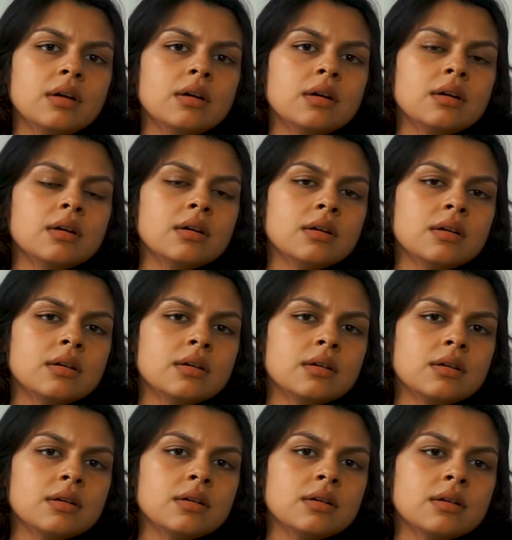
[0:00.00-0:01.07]

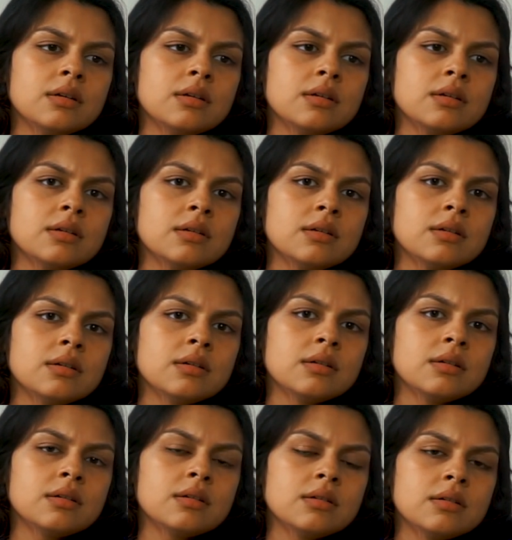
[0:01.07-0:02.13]

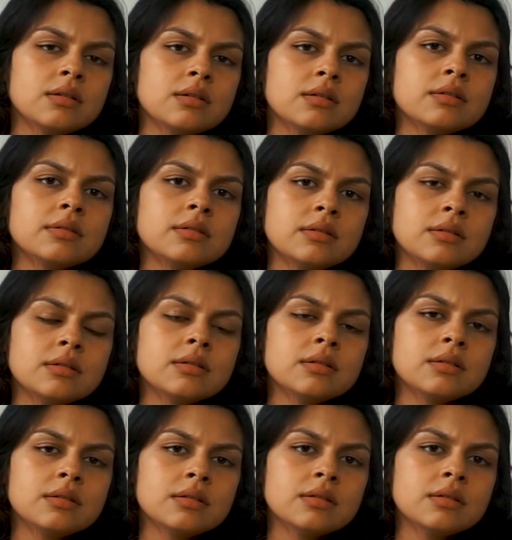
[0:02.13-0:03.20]

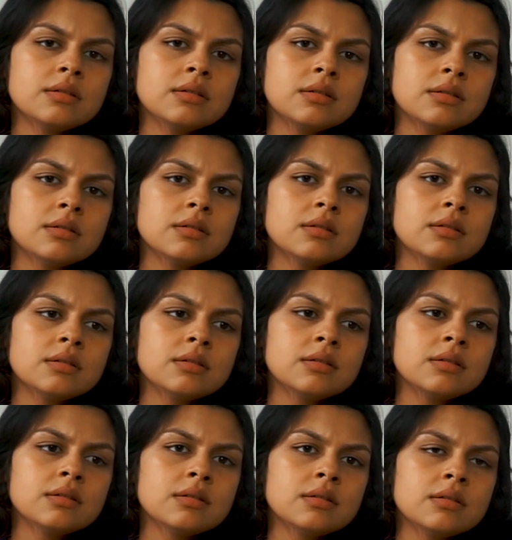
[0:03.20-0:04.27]

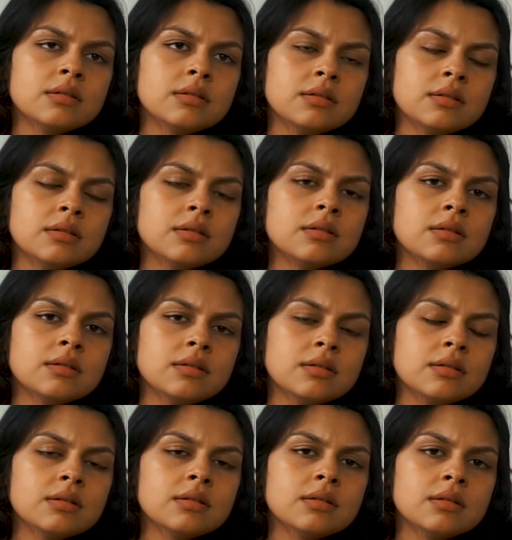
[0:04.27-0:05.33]

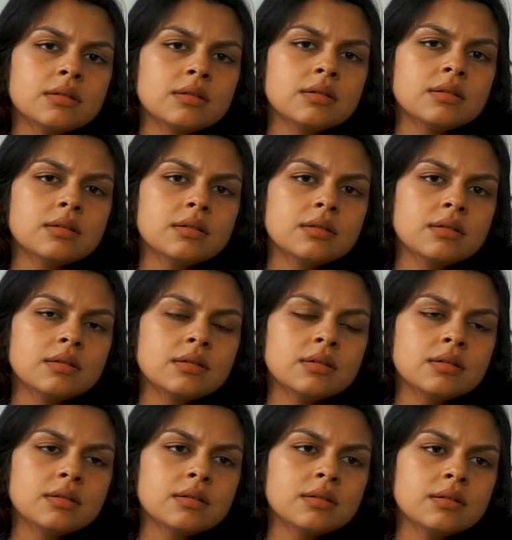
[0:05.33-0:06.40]

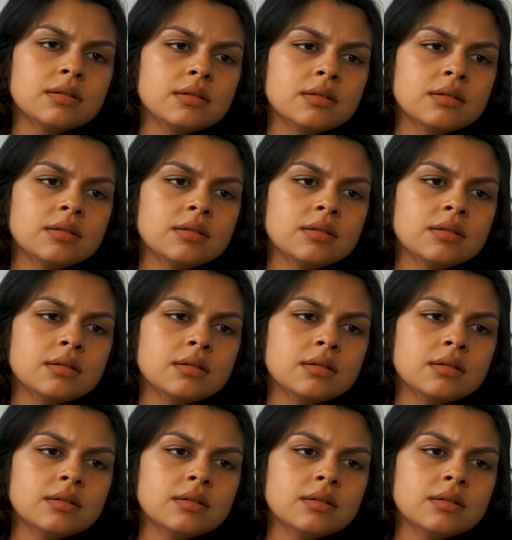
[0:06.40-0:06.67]
The person shown says nothing.